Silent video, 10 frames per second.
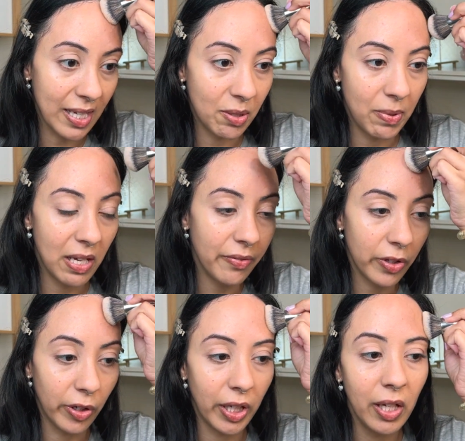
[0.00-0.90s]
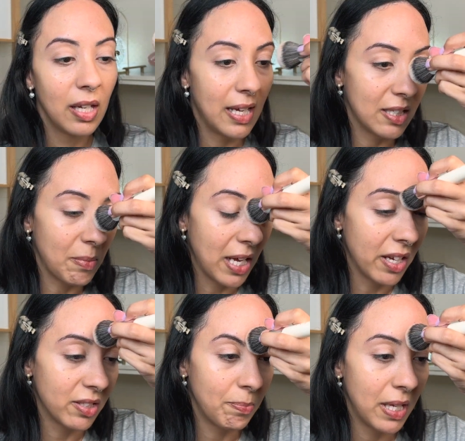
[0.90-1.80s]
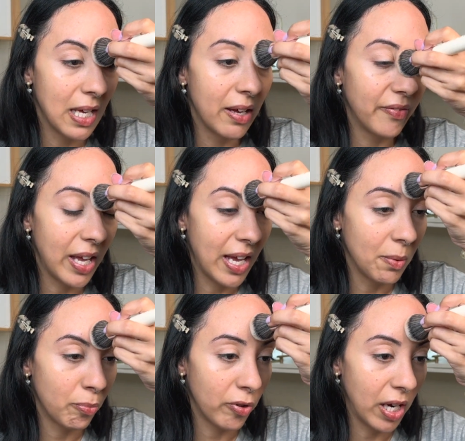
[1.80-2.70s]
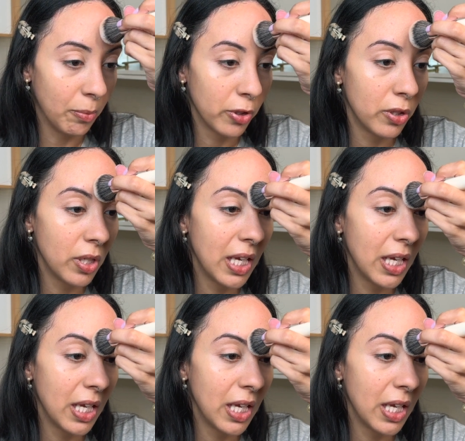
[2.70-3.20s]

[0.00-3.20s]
SPF 30 as my SPF and primer.